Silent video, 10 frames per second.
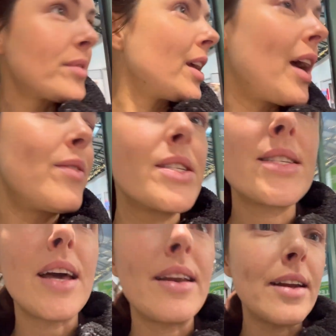I've
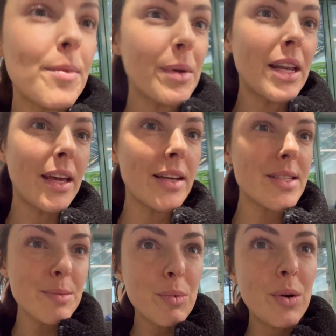decided I'm gonna get
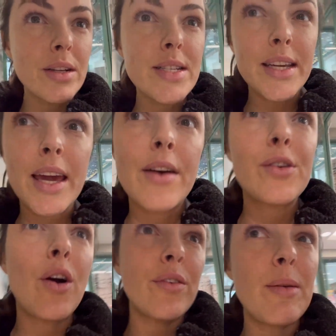some more decaf
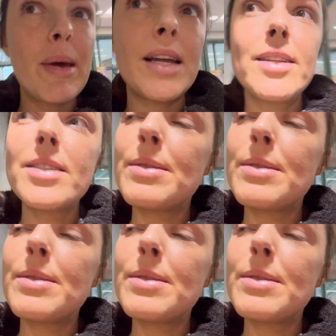coffee beans